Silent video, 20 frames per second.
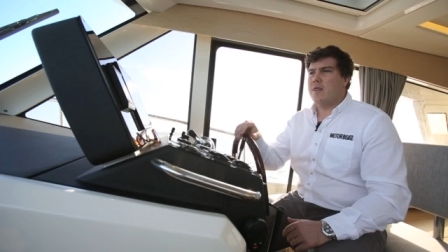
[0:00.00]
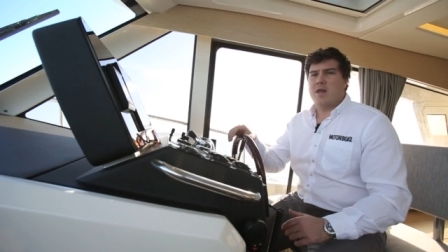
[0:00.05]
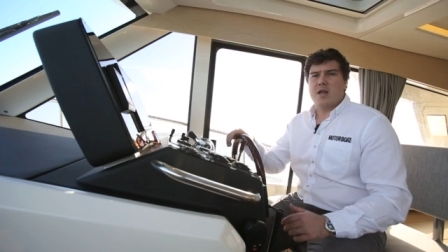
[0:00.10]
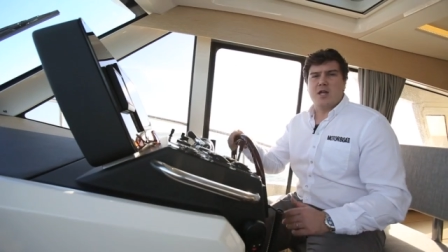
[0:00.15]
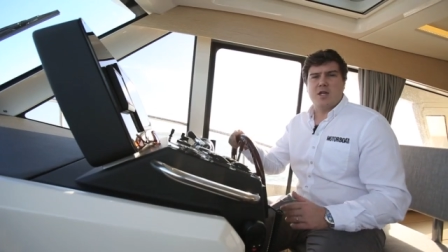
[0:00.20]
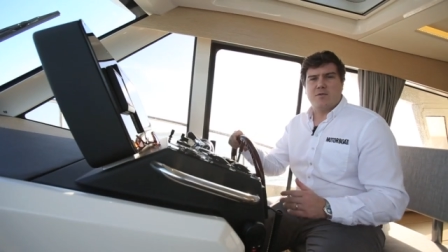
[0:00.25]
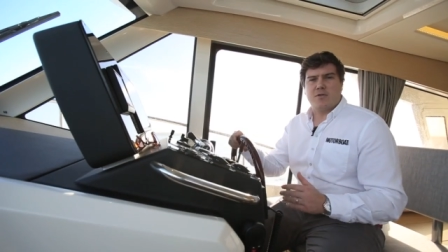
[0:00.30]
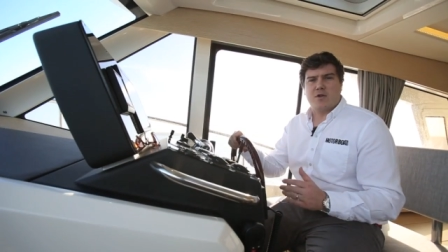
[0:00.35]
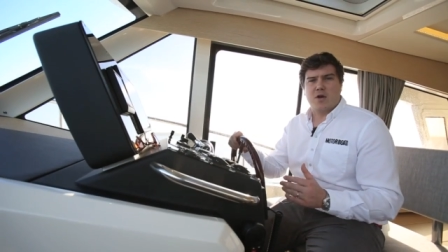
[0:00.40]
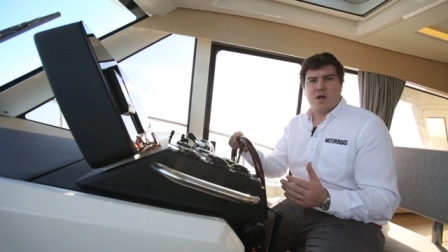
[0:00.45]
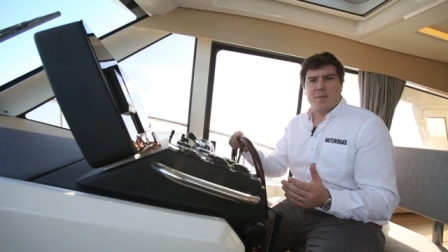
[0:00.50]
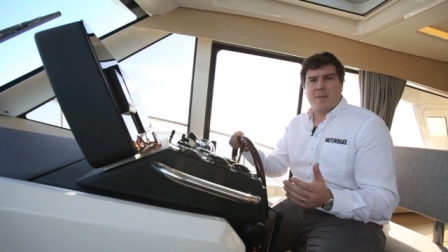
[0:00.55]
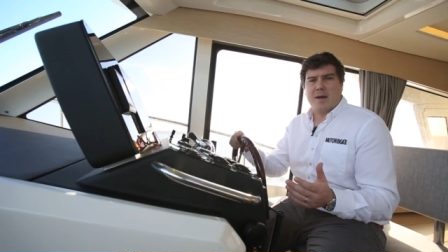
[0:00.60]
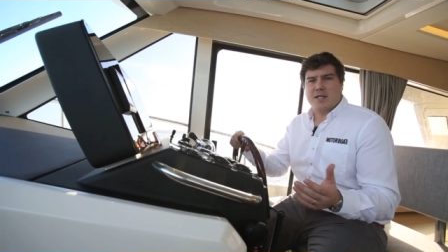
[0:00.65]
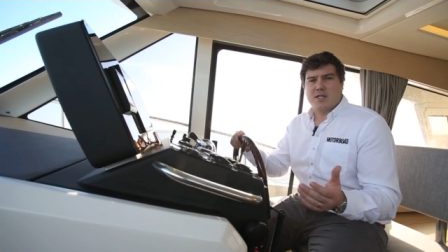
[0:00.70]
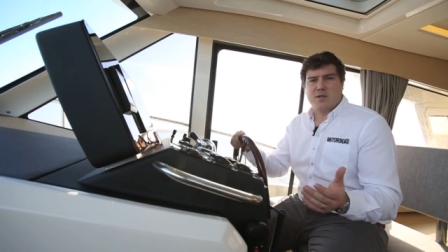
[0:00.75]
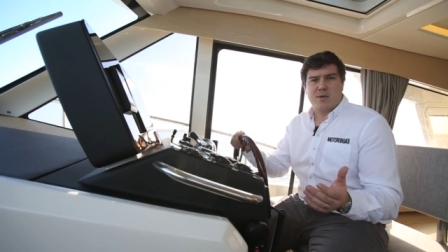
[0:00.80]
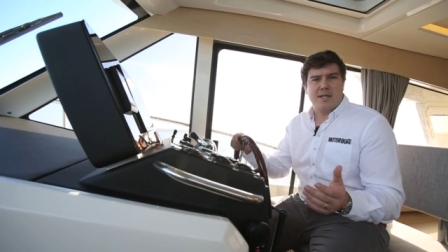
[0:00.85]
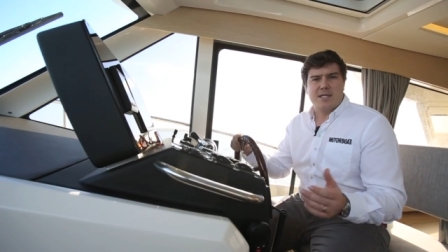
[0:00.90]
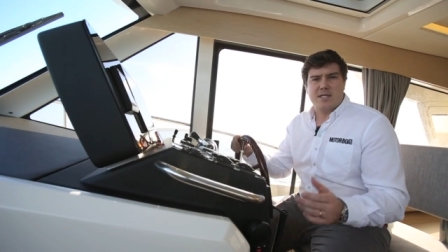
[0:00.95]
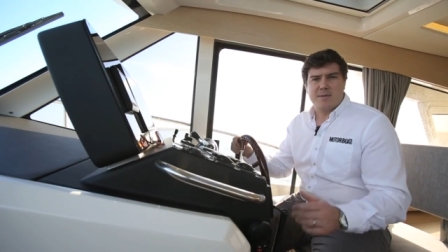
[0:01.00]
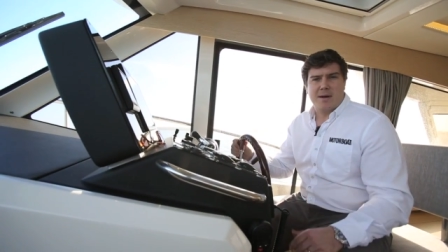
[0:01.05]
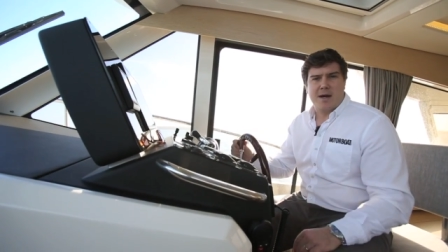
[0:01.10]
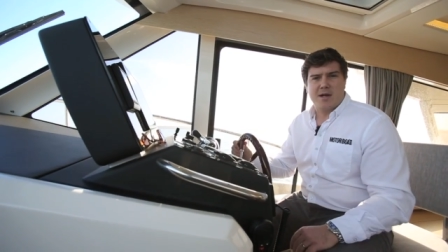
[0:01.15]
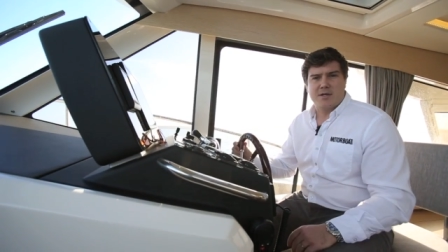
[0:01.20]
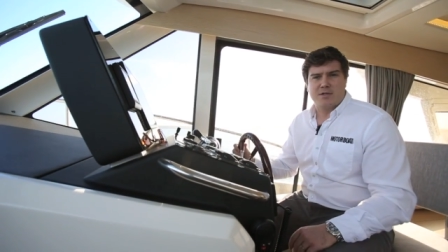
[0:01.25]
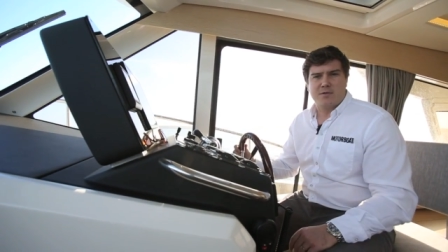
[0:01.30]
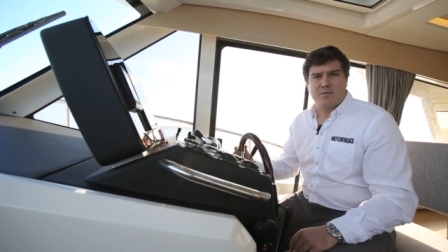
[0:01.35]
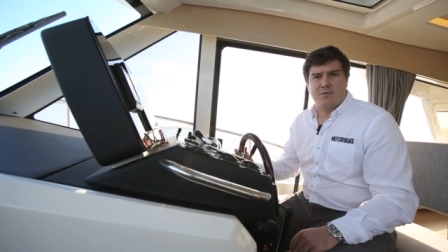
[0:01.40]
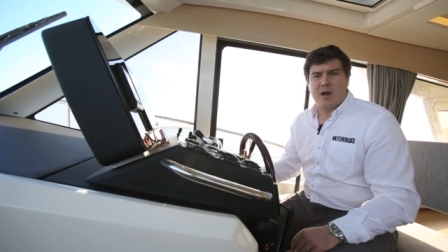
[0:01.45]
and then you've got about twenty
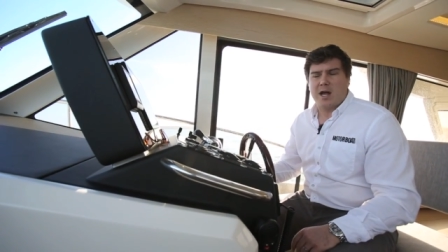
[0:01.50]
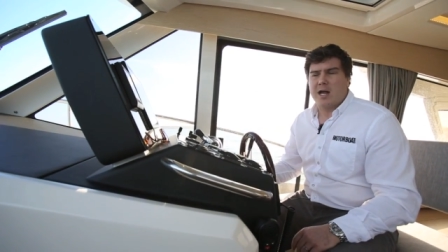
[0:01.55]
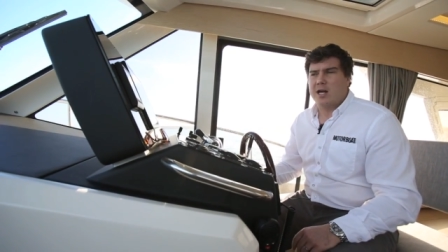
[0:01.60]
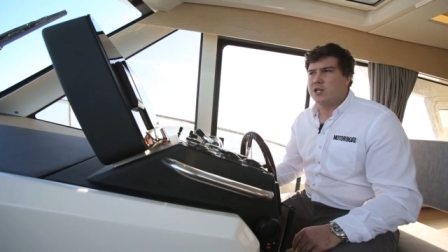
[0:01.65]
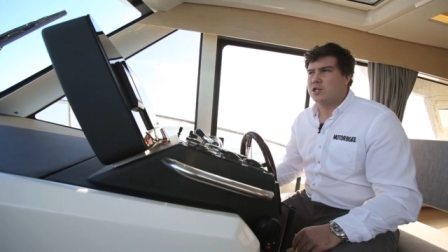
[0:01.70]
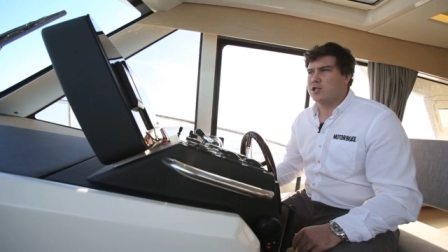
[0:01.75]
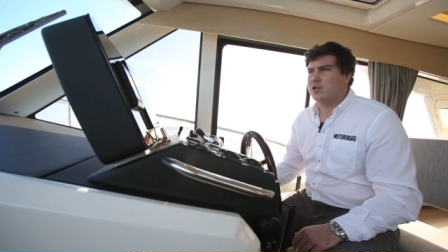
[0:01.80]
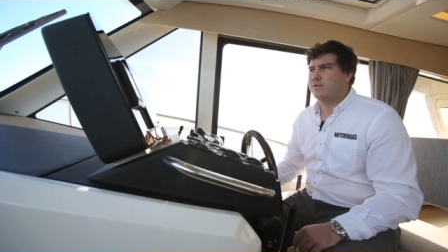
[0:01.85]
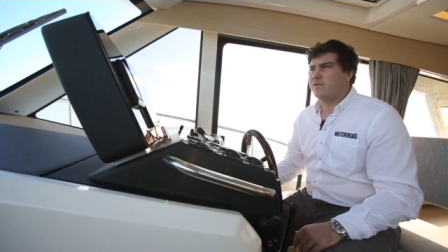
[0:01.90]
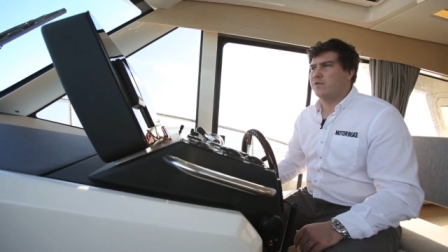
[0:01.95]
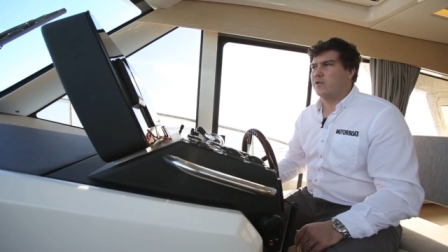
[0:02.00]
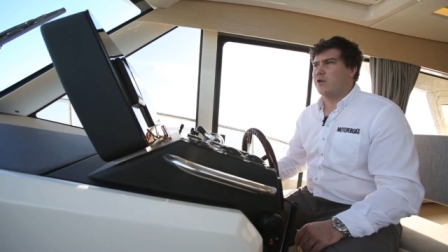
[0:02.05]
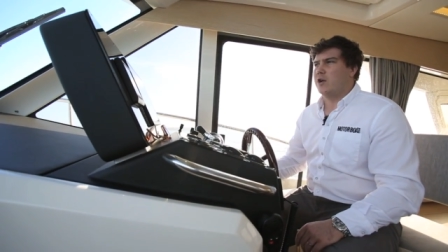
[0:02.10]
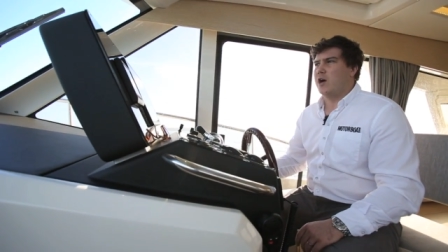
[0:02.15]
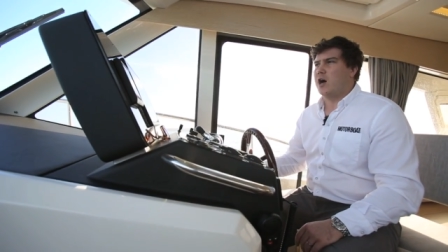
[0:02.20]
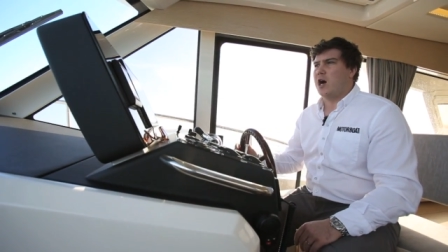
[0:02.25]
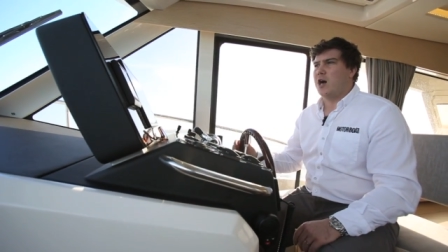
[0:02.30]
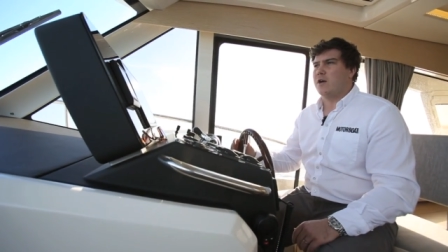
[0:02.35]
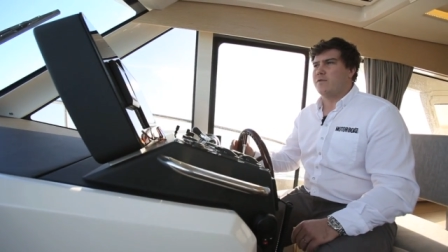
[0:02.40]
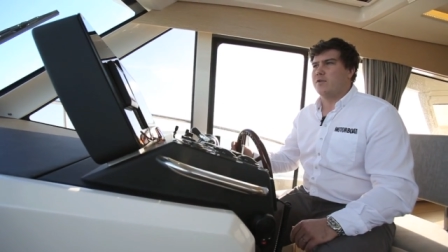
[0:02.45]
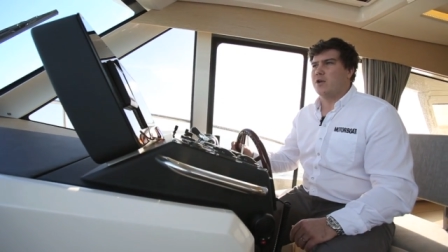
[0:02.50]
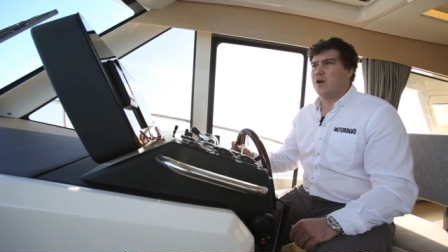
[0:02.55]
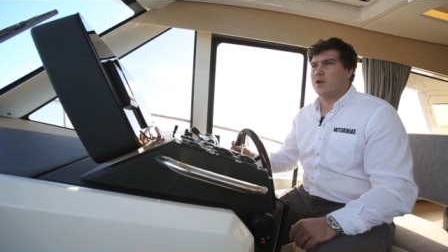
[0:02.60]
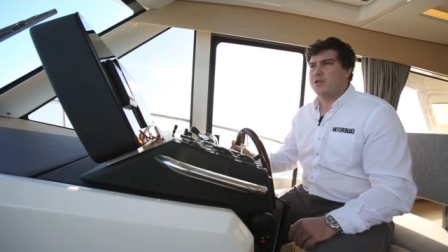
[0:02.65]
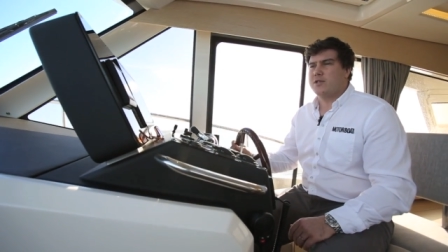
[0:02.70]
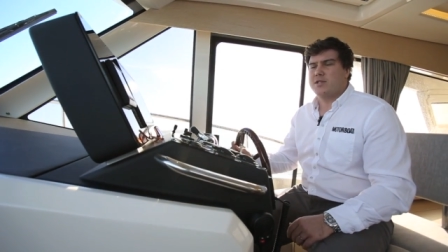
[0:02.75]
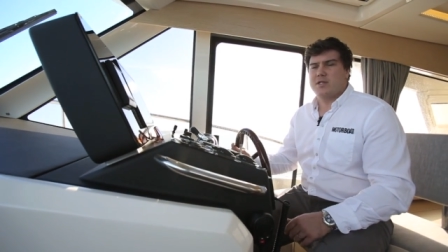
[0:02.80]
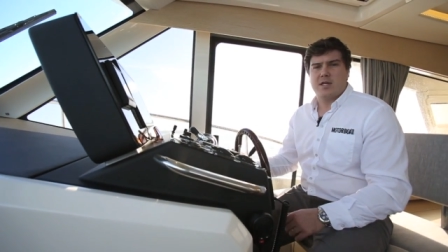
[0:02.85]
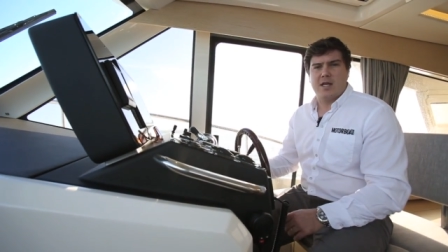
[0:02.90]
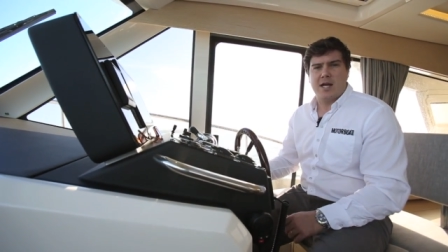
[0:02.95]
miles of range at four and a half
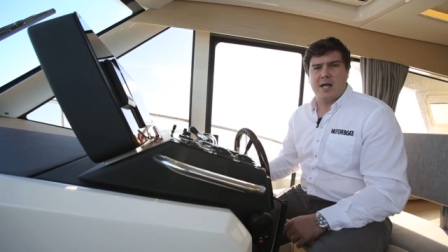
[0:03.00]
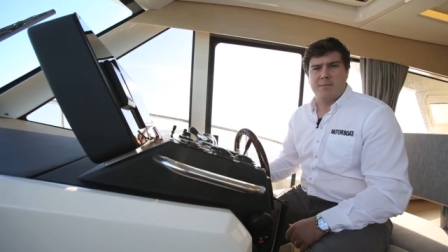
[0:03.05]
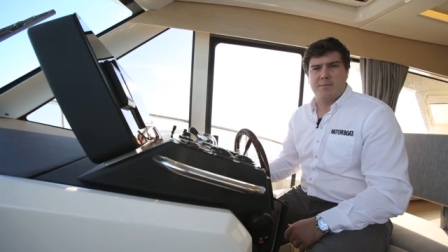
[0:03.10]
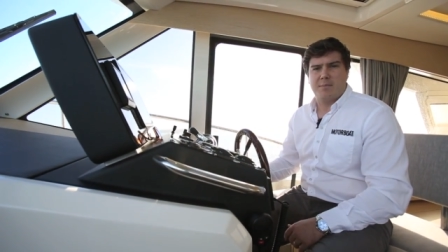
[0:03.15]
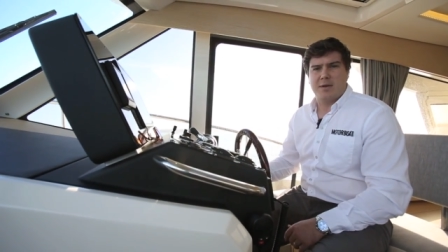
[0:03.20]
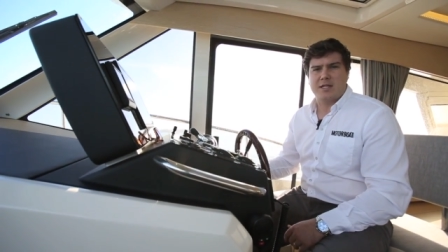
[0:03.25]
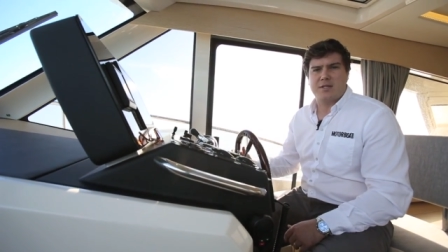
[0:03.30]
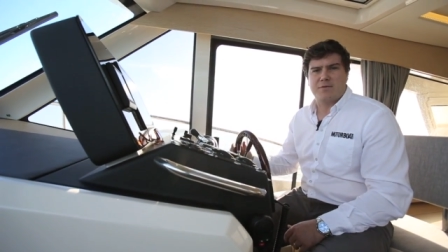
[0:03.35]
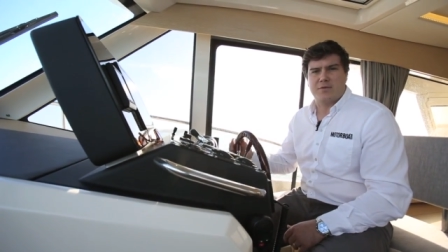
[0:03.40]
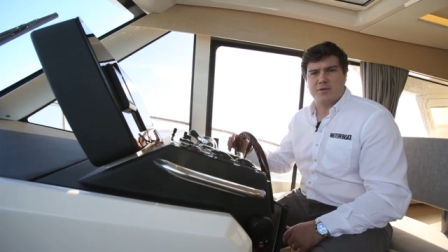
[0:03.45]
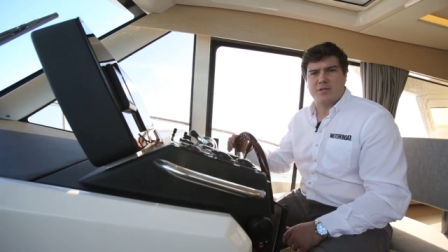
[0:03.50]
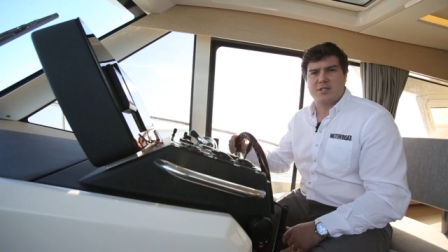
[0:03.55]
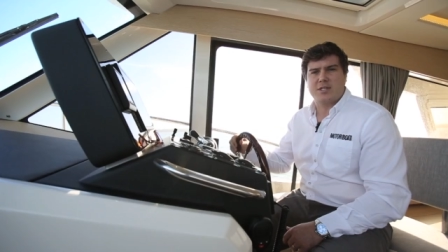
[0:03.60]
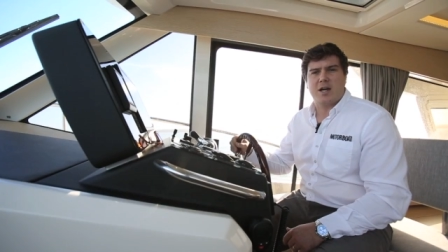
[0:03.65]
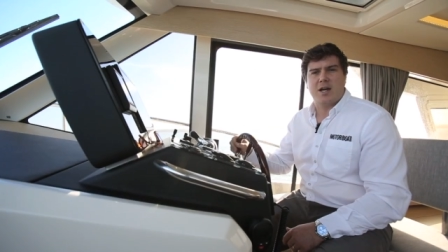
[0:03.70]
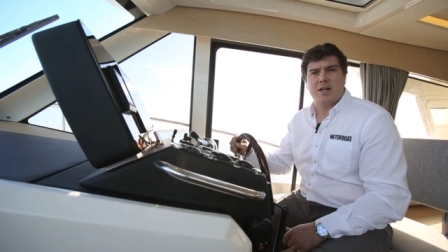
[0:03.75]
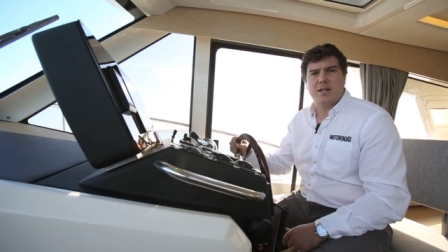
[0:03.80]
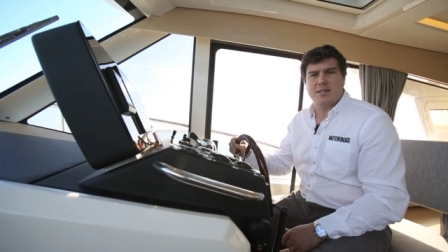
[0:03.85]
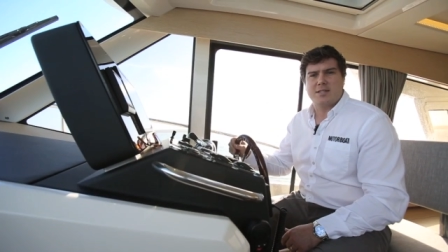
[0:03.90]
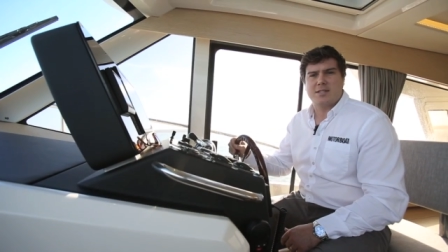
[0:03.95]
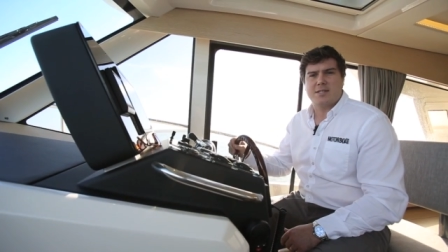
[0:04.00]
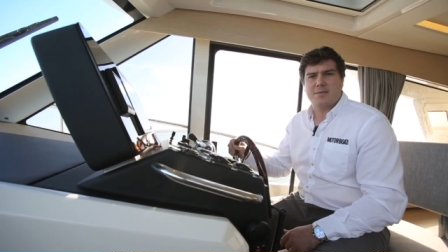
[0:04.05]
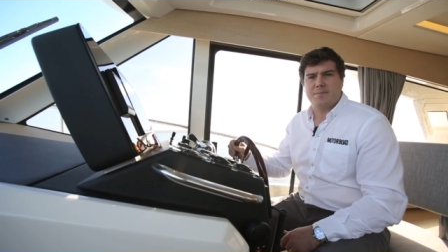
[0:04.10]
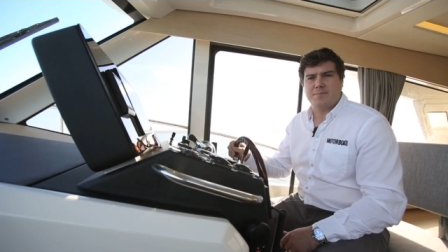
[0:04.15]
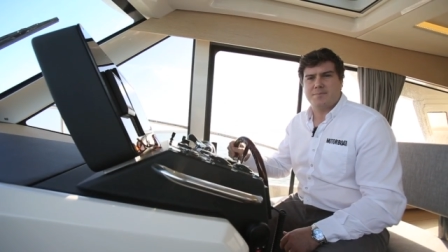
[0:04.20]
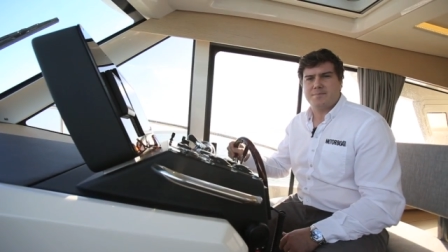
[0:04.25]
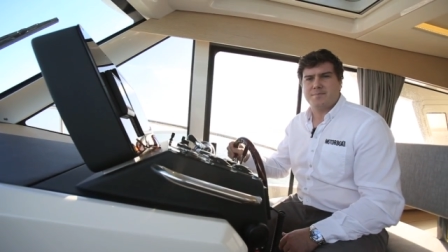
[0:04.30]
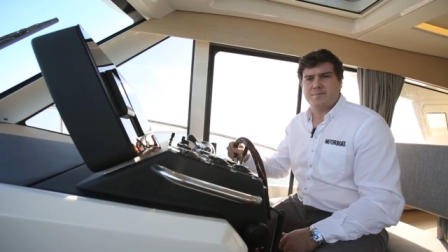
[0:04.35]
knots in blissful silence.